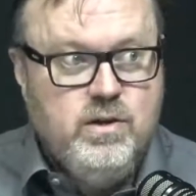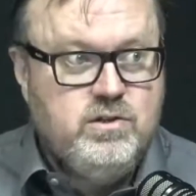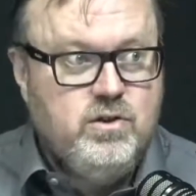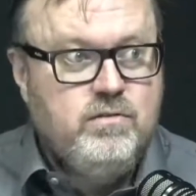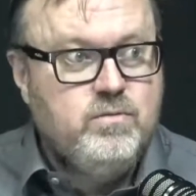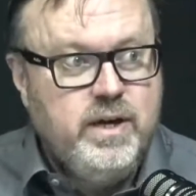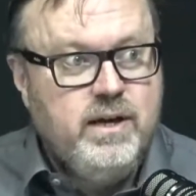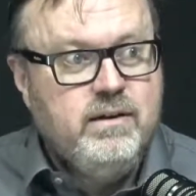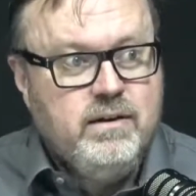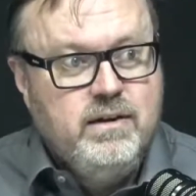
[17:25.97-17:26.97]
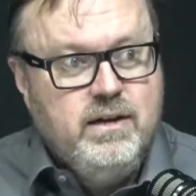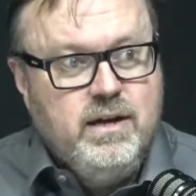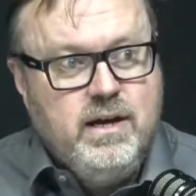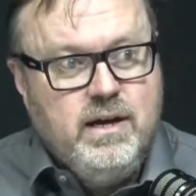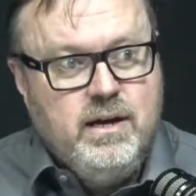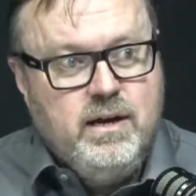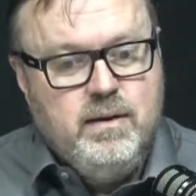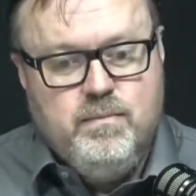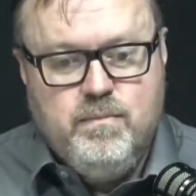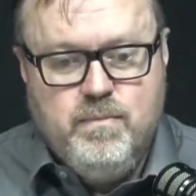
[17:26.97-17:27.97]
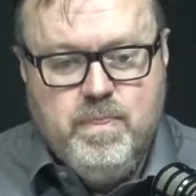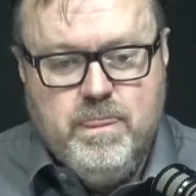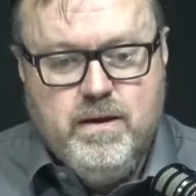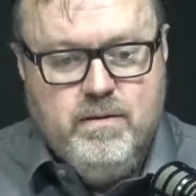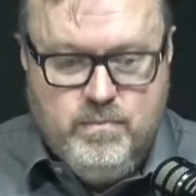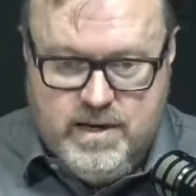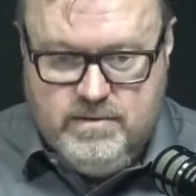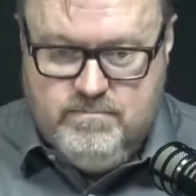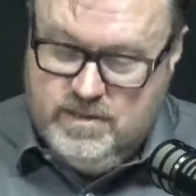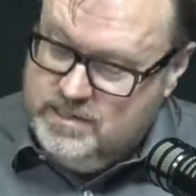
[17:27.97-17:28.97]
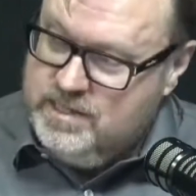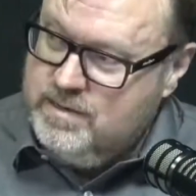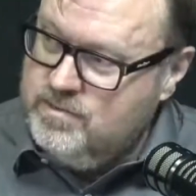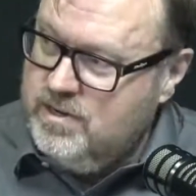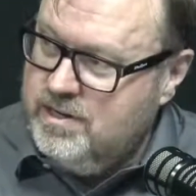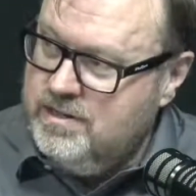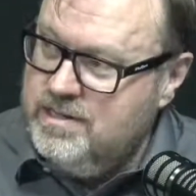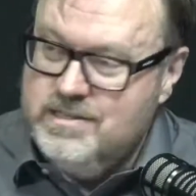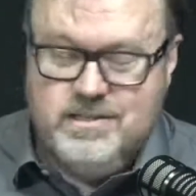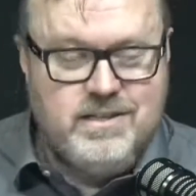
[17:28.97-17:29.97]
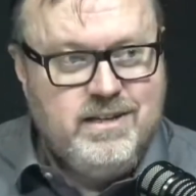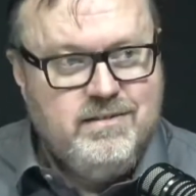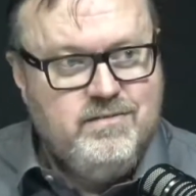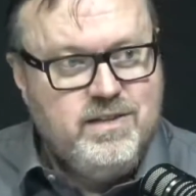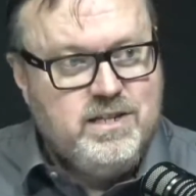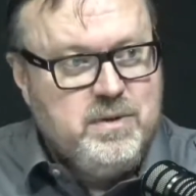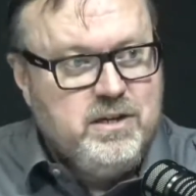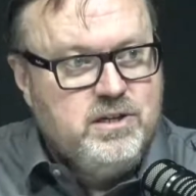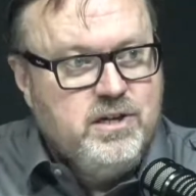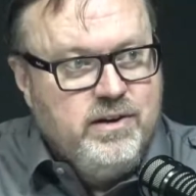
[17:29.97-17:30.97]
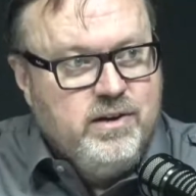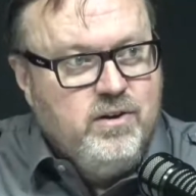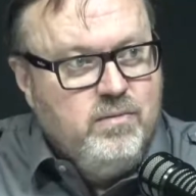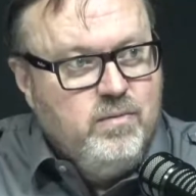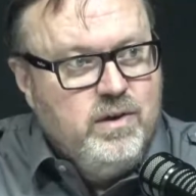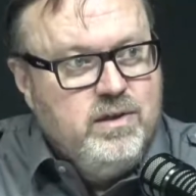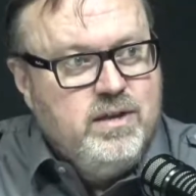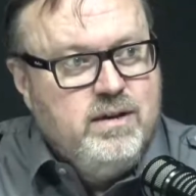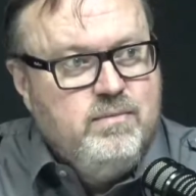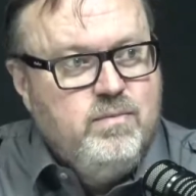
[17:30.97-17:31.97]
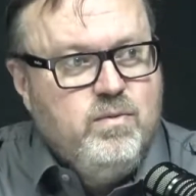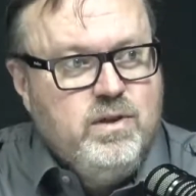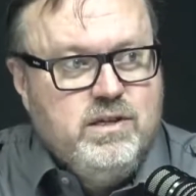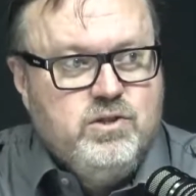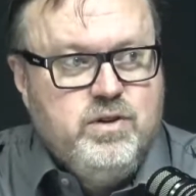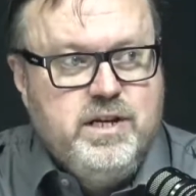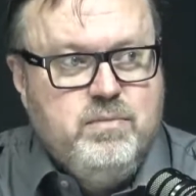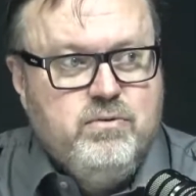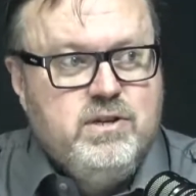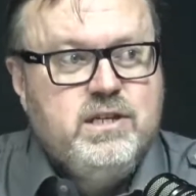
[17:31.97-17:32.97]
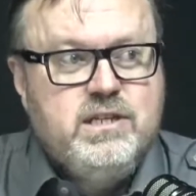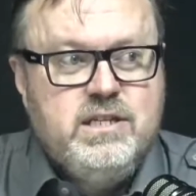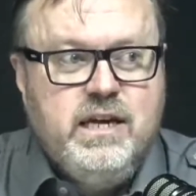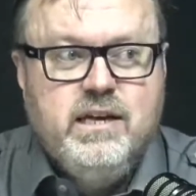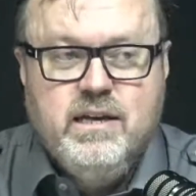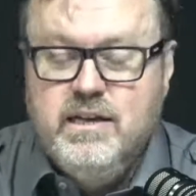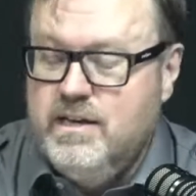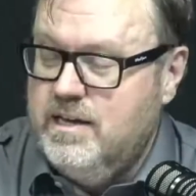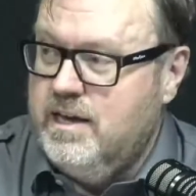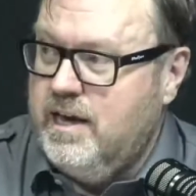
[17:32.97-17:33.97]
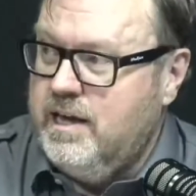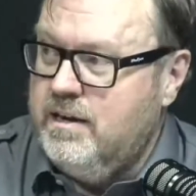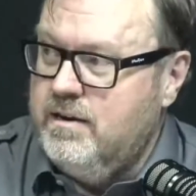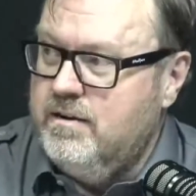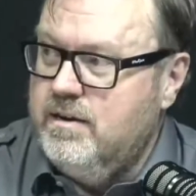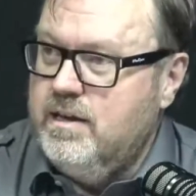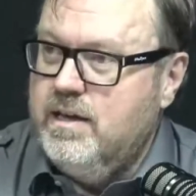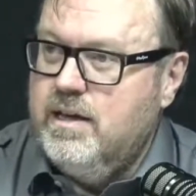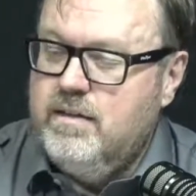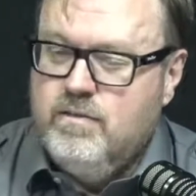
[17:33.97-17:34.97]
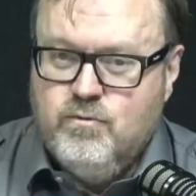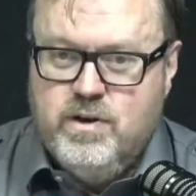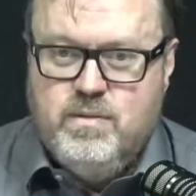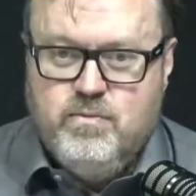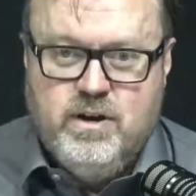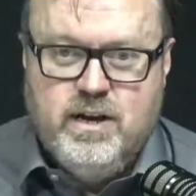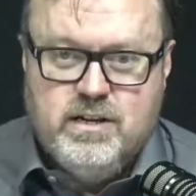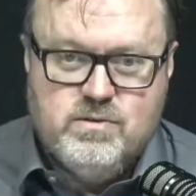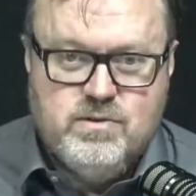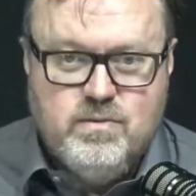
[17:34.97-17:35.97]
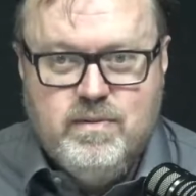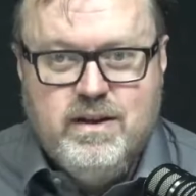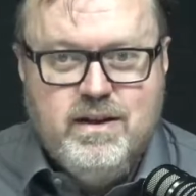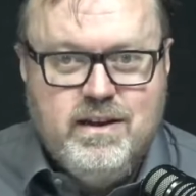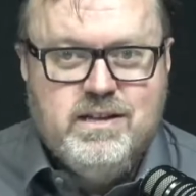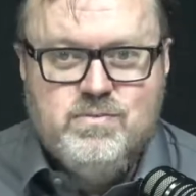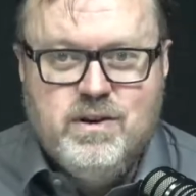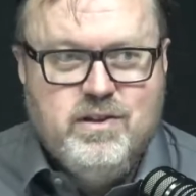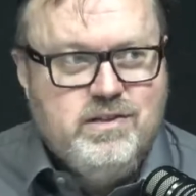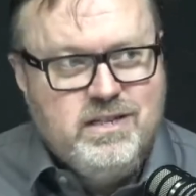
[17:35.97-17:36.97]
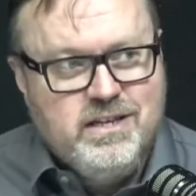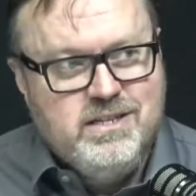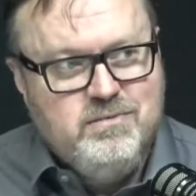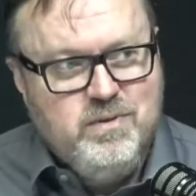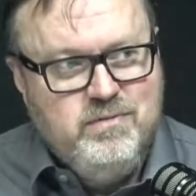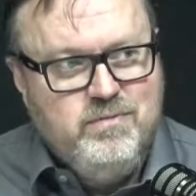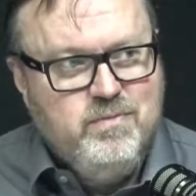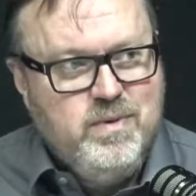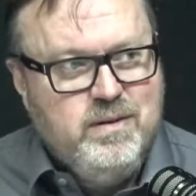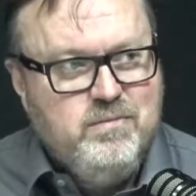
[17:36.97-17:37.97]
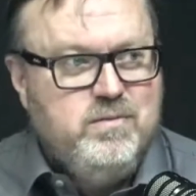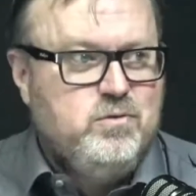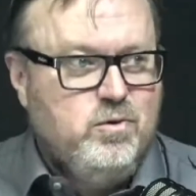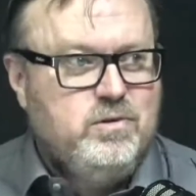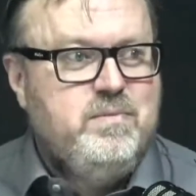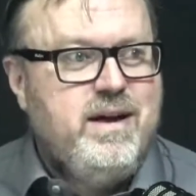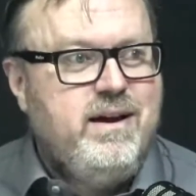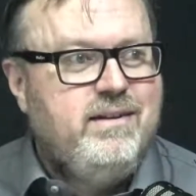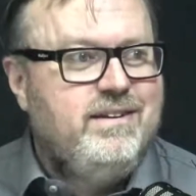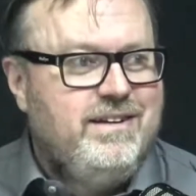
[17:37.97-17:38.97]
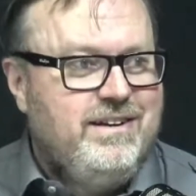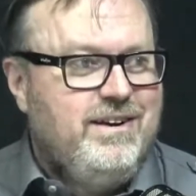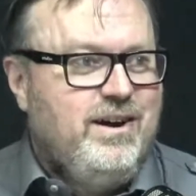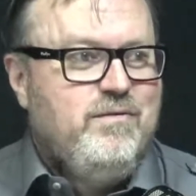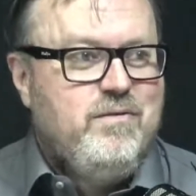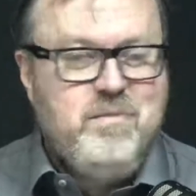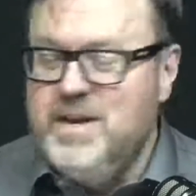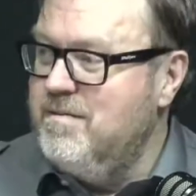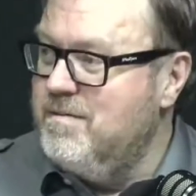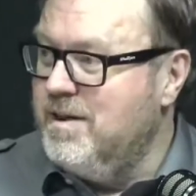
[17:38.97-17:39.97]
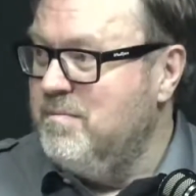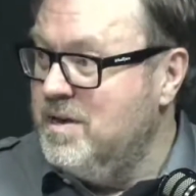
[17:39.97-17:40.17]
do in software, but it seems like there's a bunch going on with the 3D printing tech. And 3D printing is sort of, I guess, one of those things that we've talked about over many